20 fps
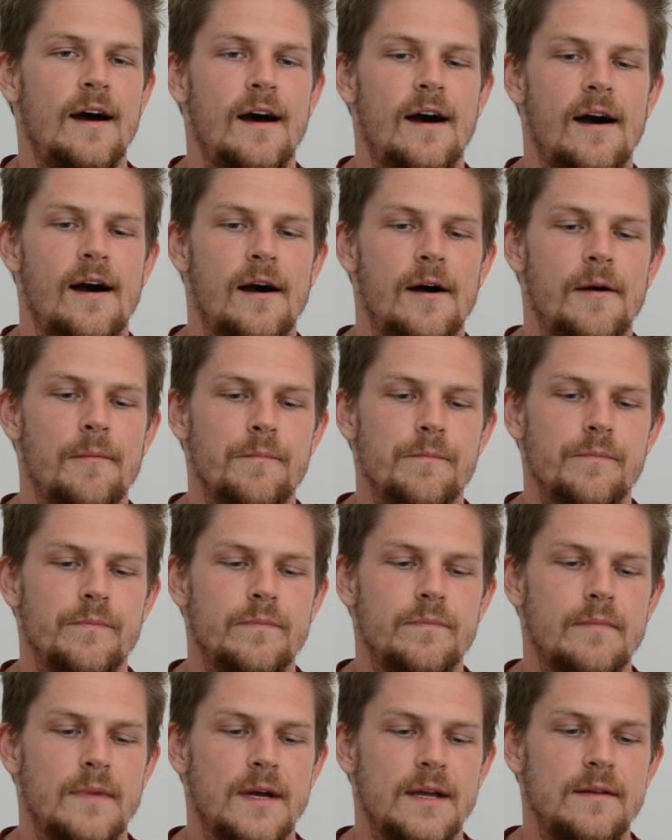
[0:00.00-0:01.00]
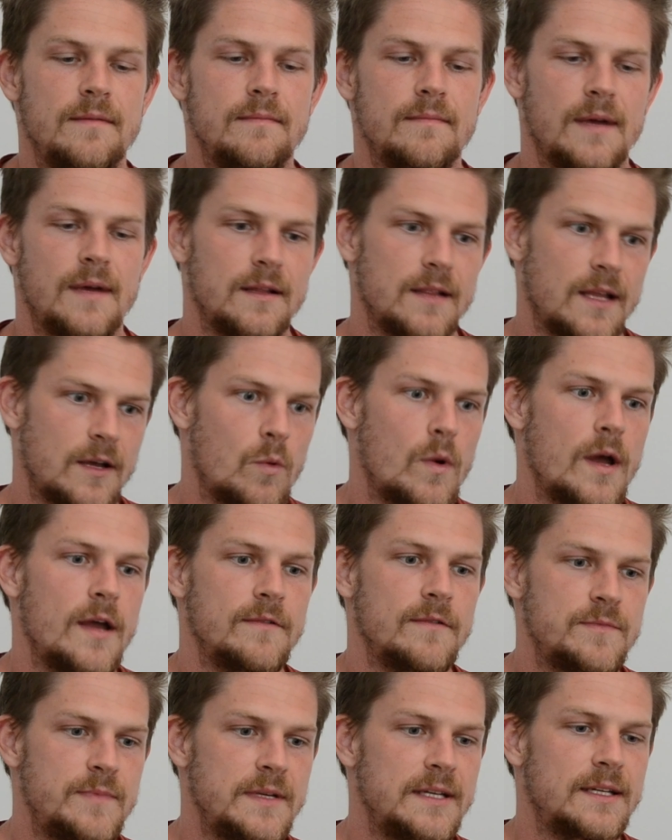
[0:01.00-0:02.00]
Um, my my like way of
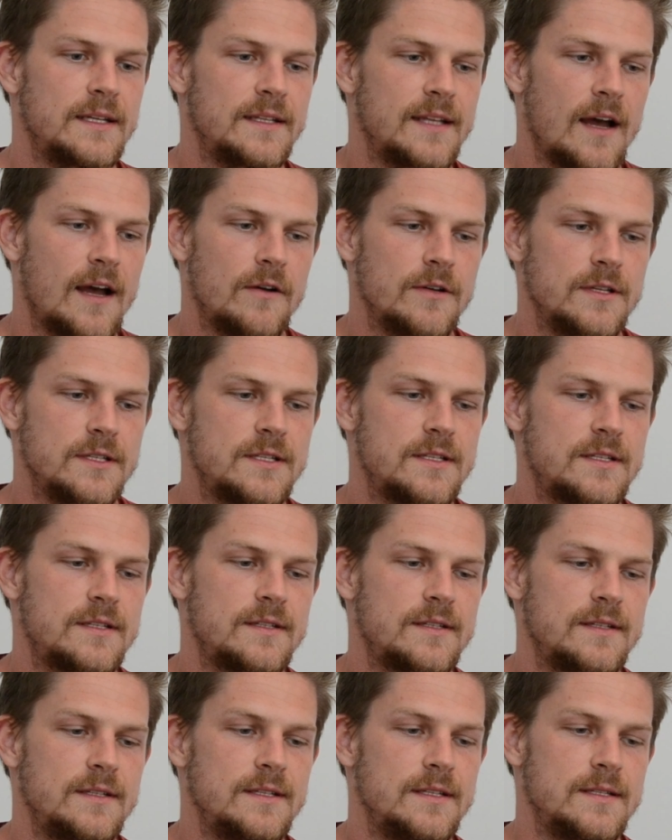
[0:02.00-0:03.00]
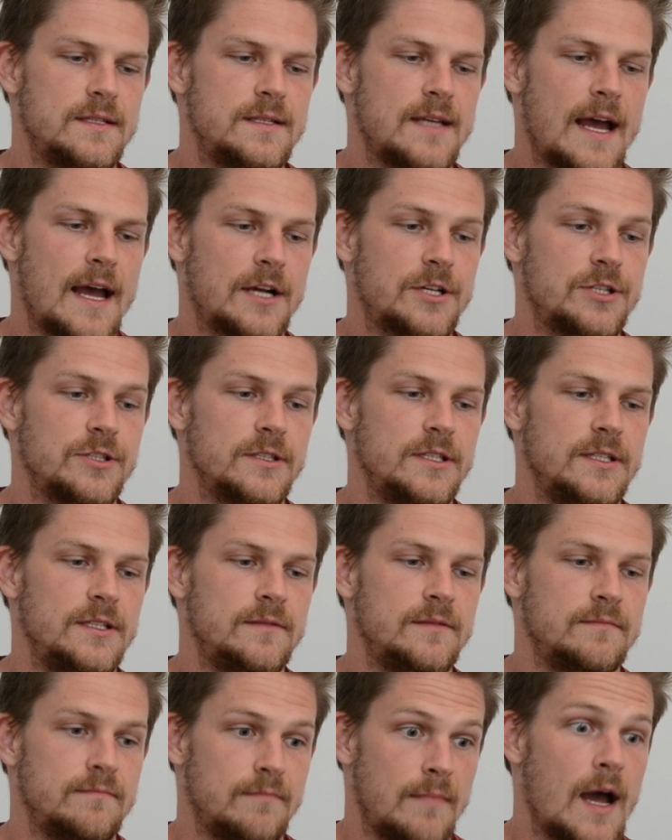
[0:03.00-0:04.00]
speaking now is is actually
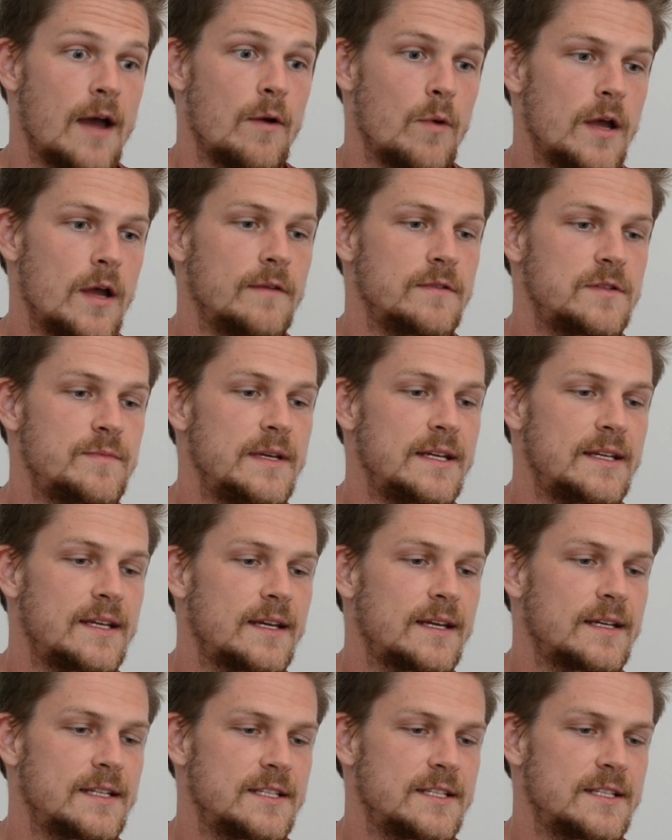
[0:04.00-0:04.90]
my way of speaking.